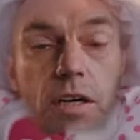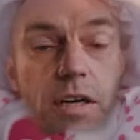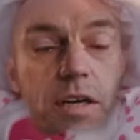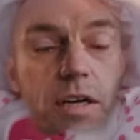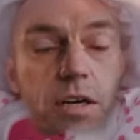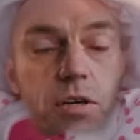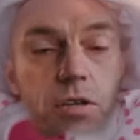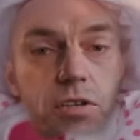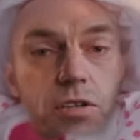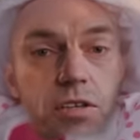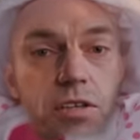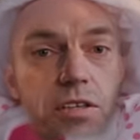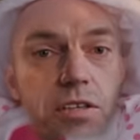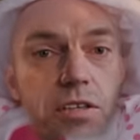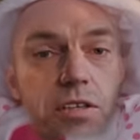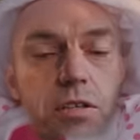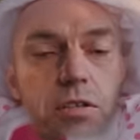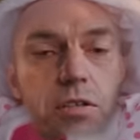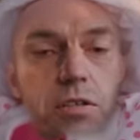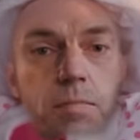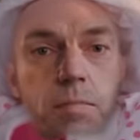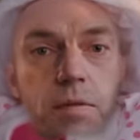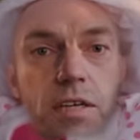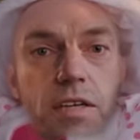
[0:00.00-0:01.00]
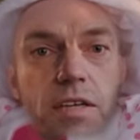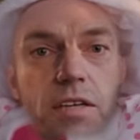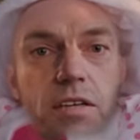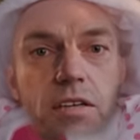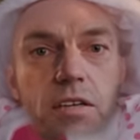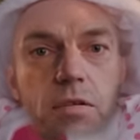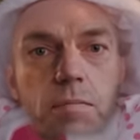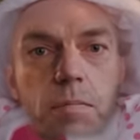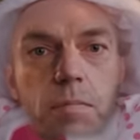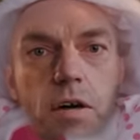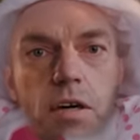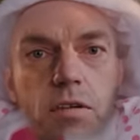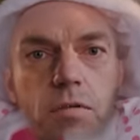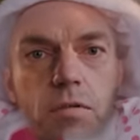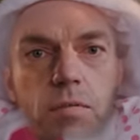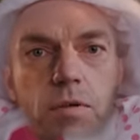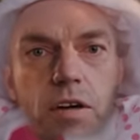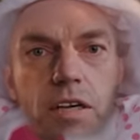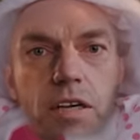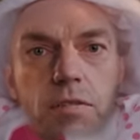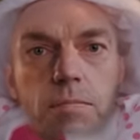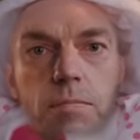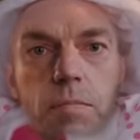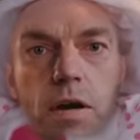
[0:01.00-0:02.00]
It could still be the
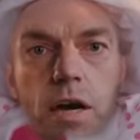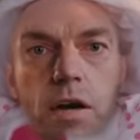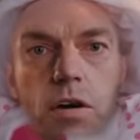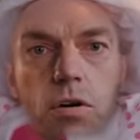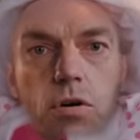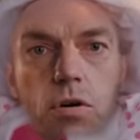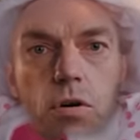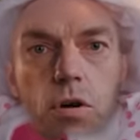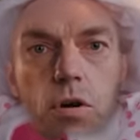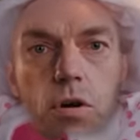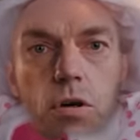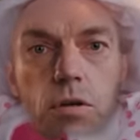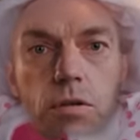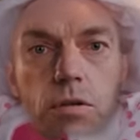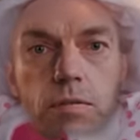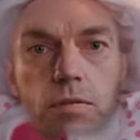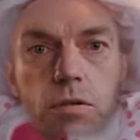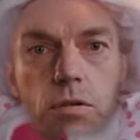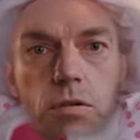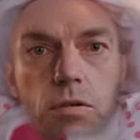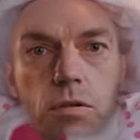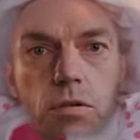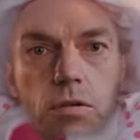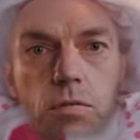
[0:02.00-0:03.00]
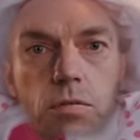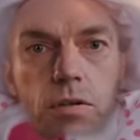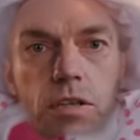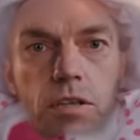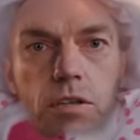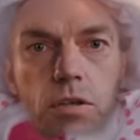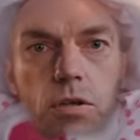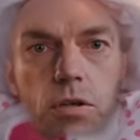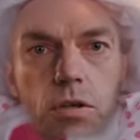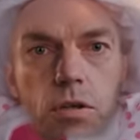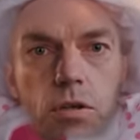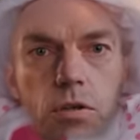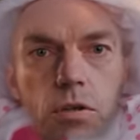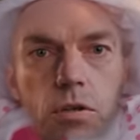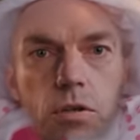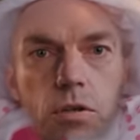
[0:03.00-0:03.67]
Belfast Balrog, for all we know.